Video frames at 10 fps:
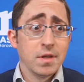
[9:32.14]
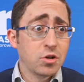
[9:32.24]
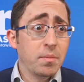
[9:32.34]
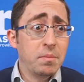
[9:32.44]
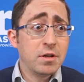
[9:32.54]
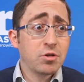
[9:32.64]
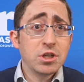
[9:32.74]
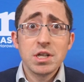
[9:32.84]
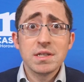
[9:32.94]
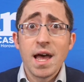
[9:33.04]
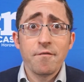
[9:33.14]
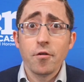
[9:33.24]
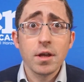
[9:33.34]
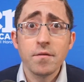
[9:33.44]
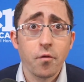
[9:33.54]
Trump administration is not
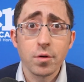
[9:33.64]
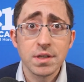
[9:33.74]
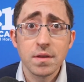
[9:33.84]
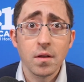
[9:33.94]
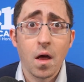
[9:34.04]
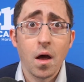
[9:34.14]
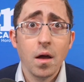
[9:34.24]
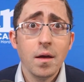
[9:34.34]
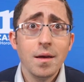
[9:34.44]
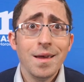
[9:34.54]
fully enforcing the law.